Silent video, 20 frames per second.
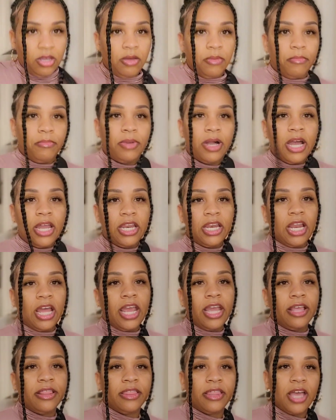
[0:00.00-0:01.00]
body
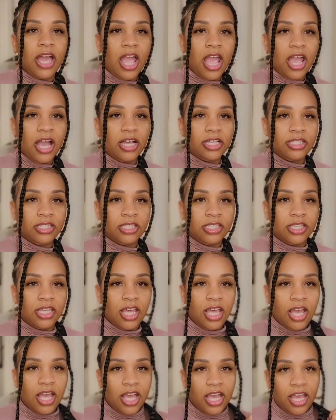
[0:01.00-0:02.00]
like that
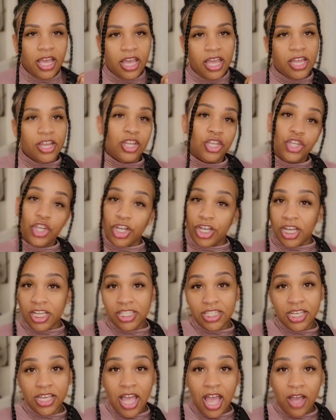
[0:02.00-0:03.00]
and you're good
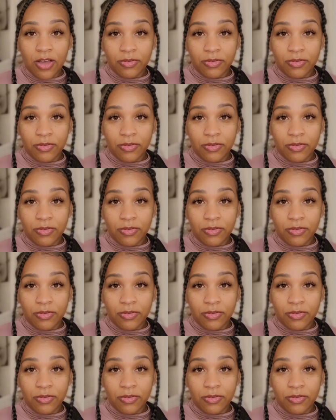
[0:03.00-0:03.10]
to go.